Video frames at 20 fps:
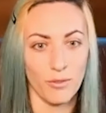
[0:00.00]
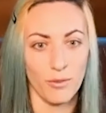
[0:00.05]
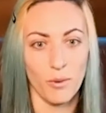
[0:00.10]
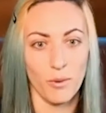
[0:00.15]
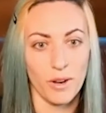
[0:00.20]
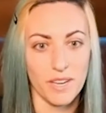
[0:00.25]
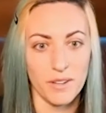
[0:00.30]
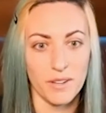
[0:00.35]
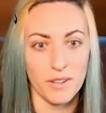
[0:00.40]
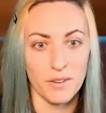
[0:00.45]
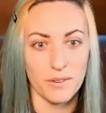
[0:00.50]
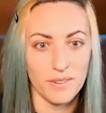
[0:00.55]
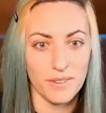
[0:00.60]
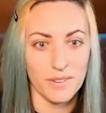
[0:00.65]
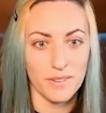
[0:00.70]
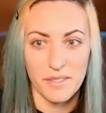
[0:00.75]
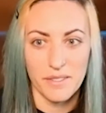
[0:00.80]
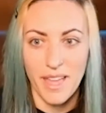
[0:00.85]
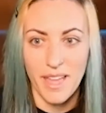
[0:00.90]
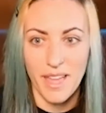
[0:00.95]
for you
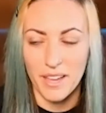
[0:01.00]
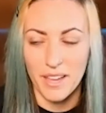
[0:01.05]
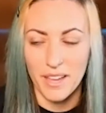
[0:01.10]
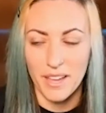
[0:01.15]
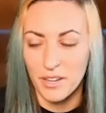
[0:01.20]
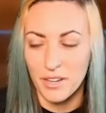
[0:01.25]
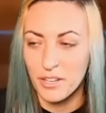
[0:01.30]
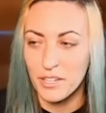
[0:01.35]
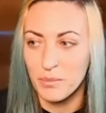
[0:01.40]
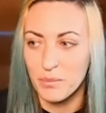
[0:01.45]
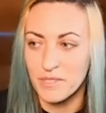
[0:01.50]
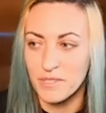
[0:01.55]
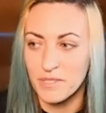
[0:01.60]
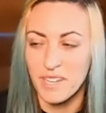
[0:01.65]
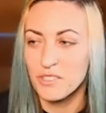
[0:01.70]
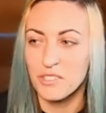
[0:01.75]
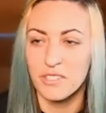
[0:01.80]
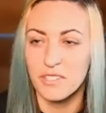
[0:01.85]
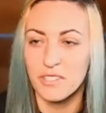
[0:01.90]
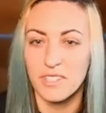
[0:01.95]
that could
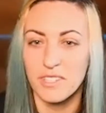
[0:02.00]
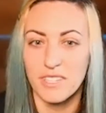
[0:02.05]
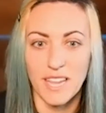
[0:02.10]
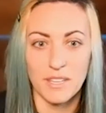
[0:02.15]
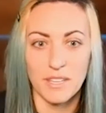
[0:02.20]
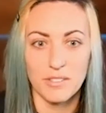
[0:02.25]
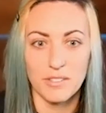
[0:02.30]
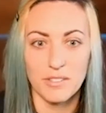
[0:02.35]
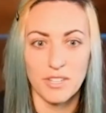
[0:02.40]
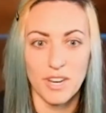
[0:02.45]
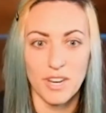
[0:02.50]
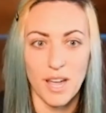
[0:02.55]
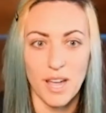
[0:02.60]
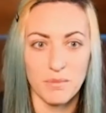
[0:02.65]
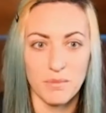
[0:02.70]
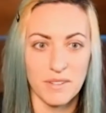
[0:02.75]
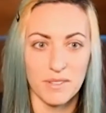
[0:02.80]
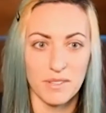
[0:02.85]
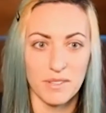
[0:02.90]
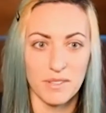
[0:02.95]
potentially get you
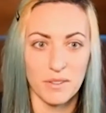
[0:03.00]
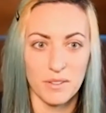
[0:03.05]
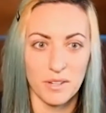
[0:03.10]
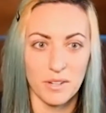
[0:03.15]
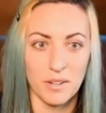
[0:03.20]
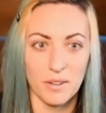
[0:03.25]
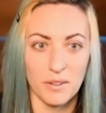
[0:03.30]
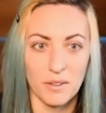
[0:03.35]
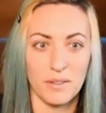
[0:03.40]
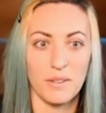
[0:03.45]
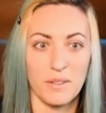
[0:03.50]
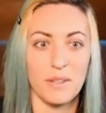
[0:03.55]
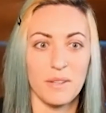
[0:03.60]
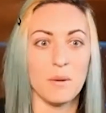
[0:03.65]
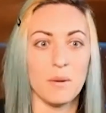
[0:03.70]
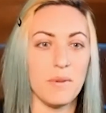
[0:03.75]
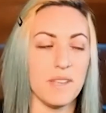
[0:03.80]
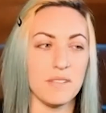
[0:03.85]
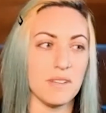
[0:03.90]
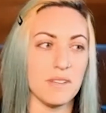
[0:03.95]
jobs, even though they're a little
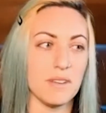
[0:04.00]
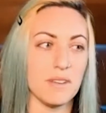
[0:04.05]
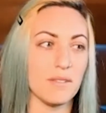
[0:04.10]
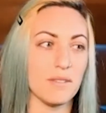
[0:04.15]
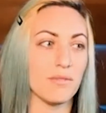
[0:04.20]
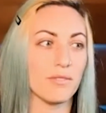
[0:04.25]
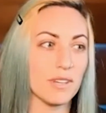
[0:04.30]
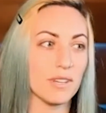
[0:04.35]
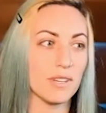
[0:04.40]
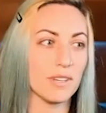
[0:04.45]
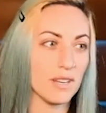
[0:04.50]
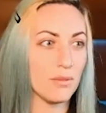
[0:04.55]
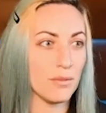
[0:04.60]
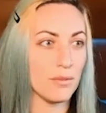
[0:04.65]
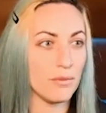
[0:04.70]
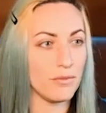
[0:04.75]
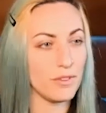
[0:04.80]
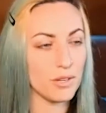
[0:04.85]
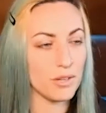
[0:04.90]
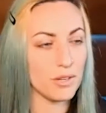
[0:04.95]
bit different of a
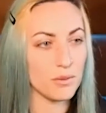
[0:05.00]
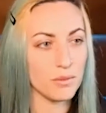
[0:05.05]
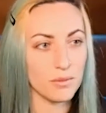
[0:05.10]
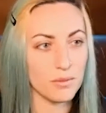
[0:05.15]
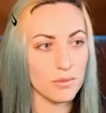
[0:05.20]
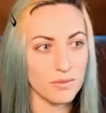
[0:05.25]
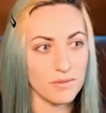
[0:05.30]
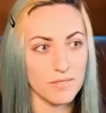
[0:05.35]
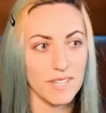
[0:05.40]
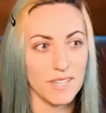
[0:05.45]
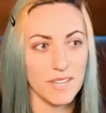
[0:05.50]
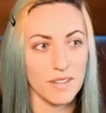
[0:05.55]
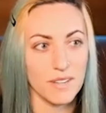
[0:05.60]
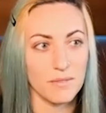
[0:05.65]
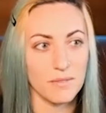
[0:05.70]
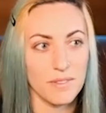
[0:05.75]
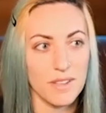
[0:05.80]
view, you know.